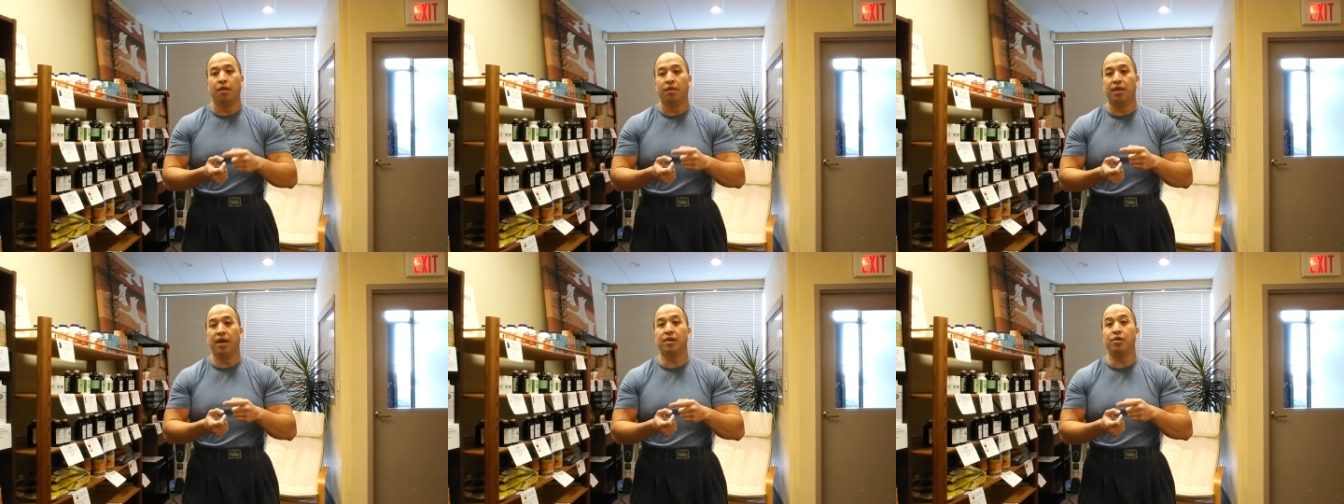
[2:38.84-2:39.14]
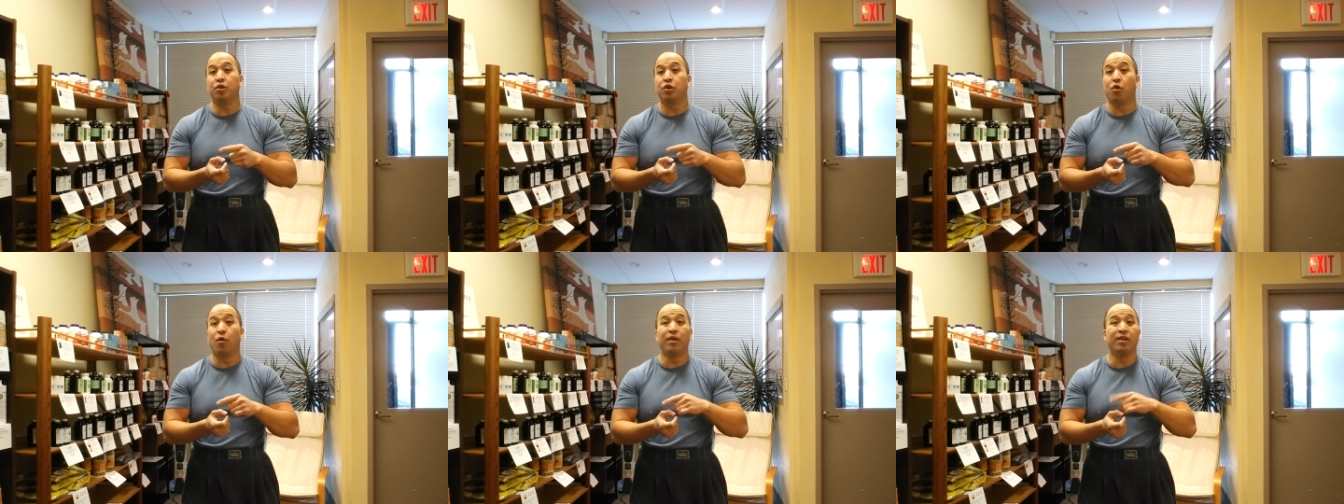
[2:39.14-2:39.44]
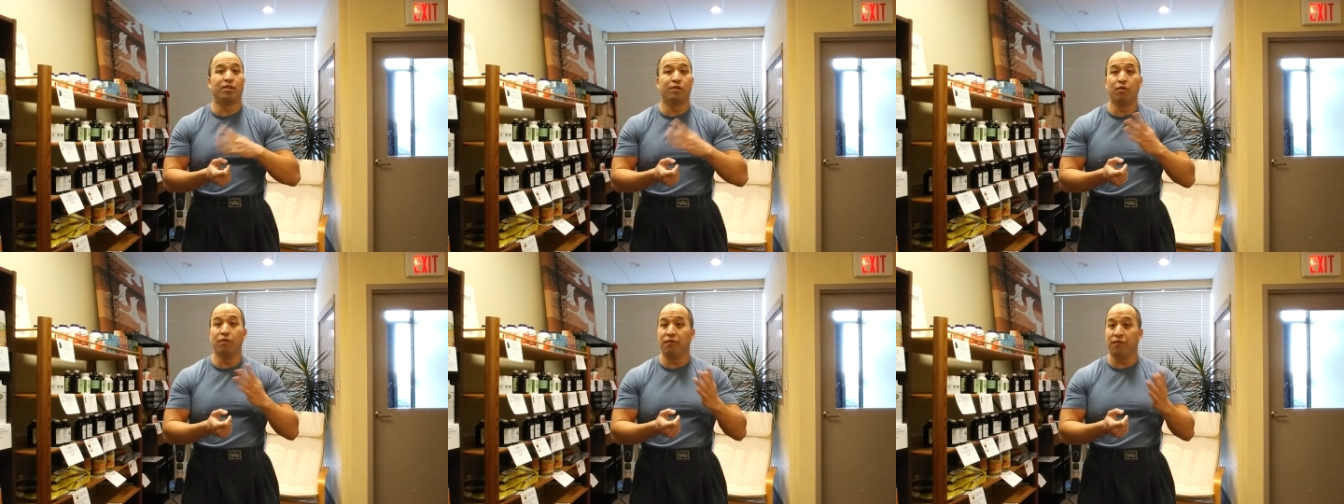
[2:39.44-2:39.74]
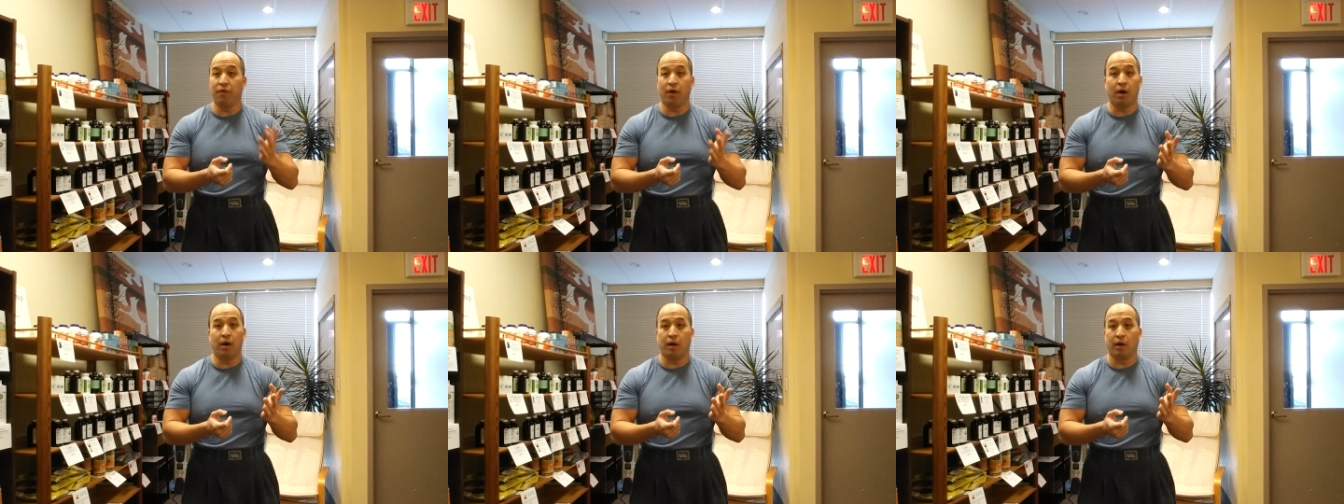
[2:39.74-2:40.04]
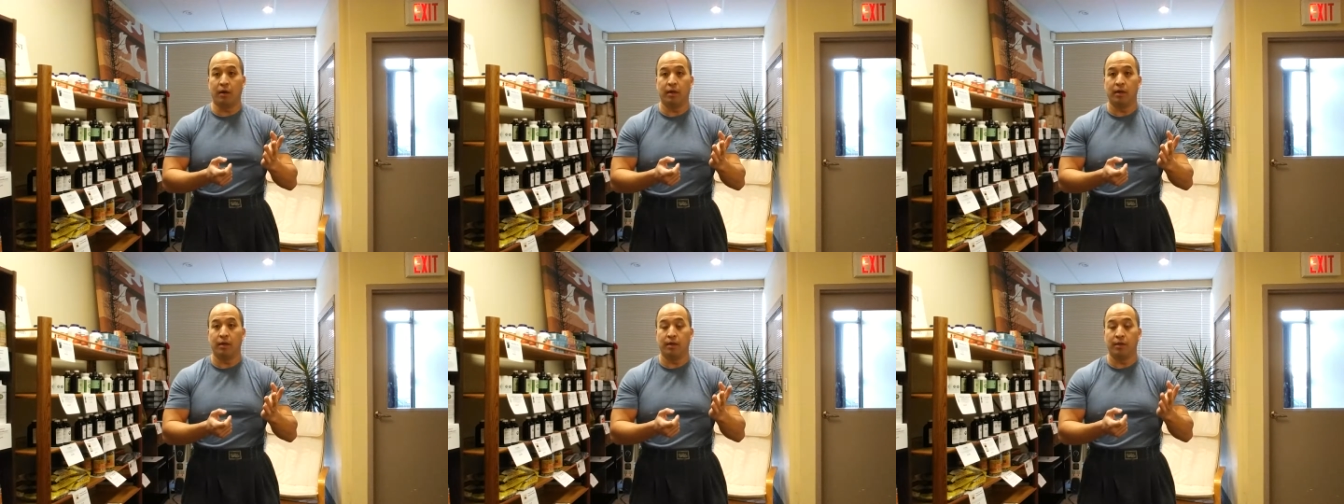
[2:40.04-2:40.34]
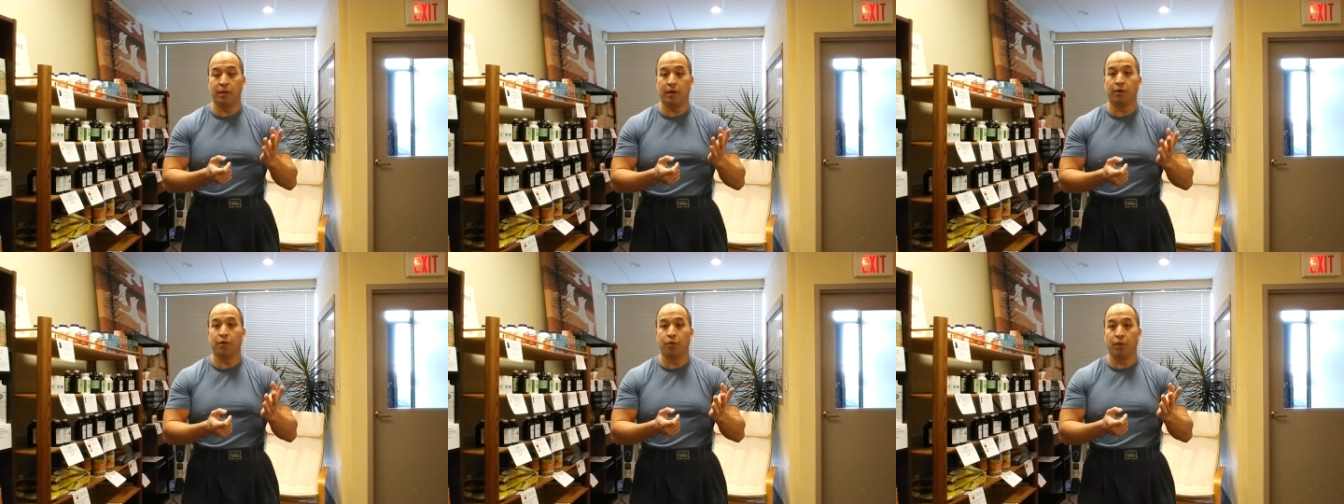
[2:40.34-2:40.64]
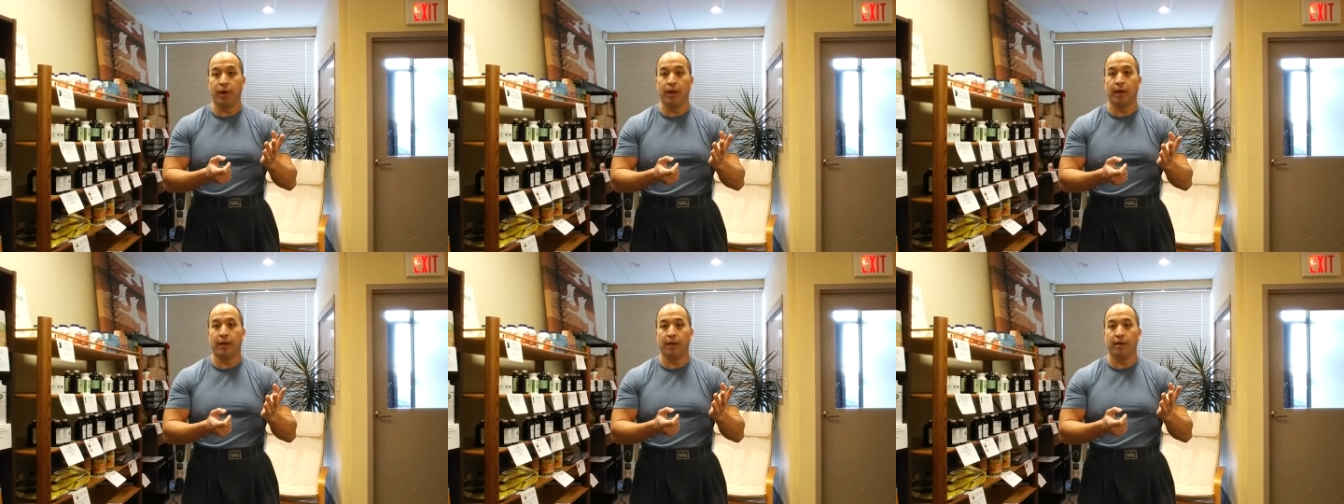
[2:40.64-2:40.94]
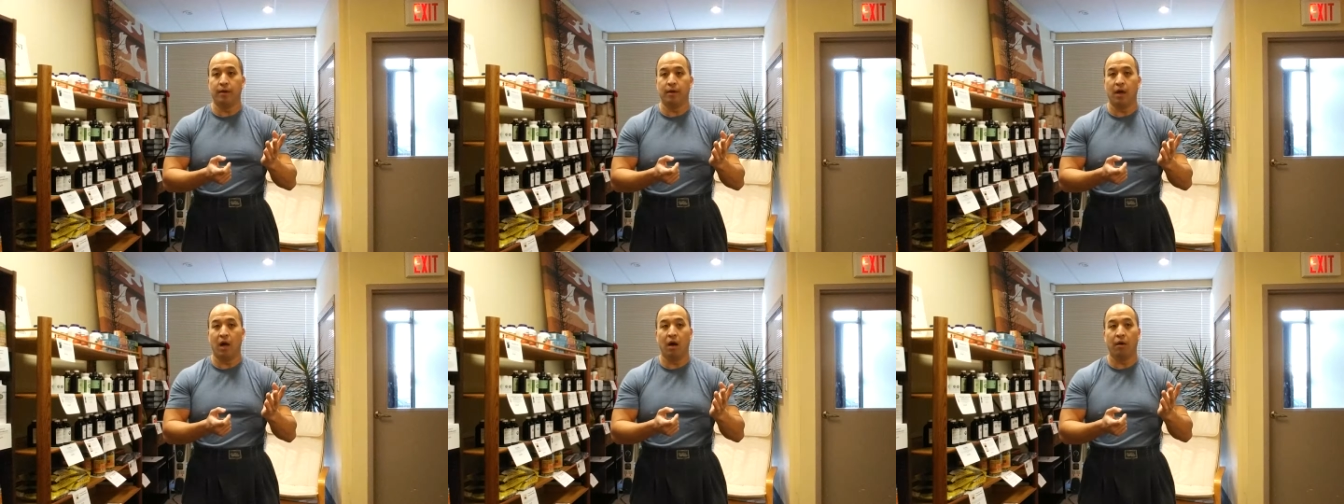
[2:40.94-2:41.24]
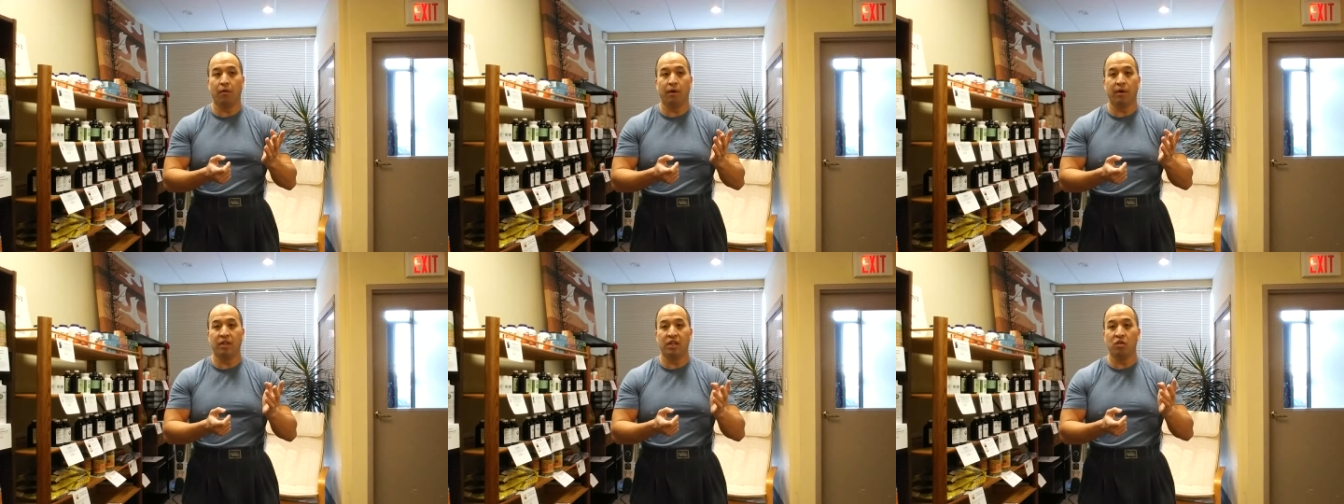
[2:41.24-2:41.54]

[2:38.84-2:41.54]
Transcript: Then you're going too far the other way, all right?